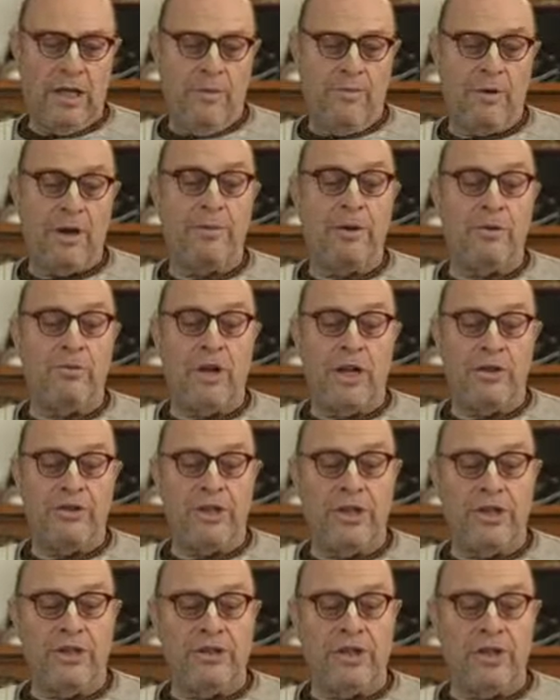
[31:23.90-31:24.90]
Prabhupada writes
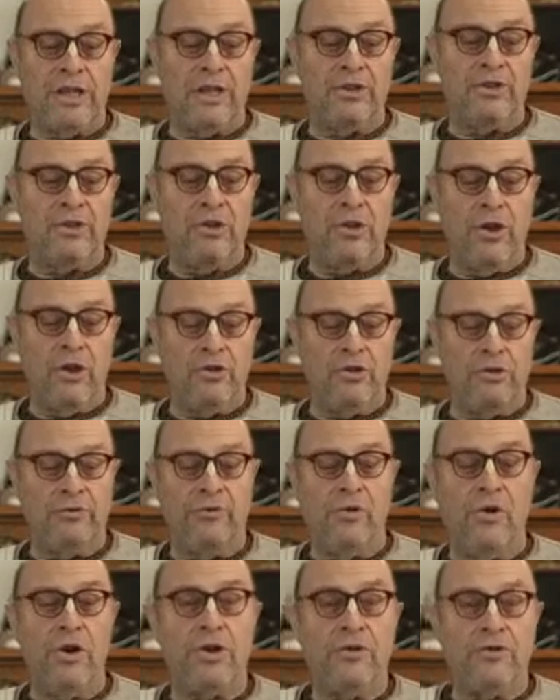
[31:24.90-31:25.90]
in this connection, those
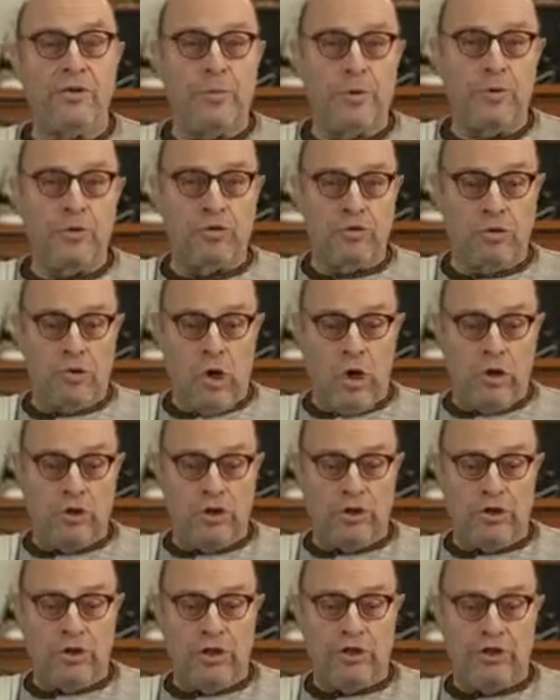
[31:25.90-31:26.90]
devoid of spiritual
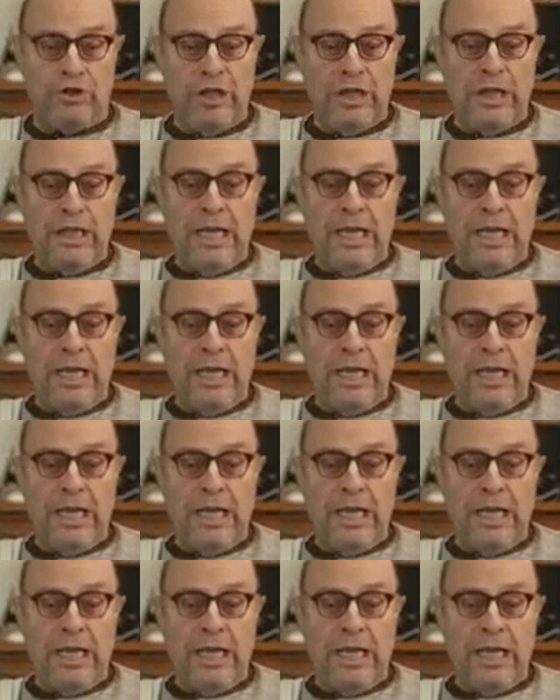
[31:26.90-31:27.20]
consciousness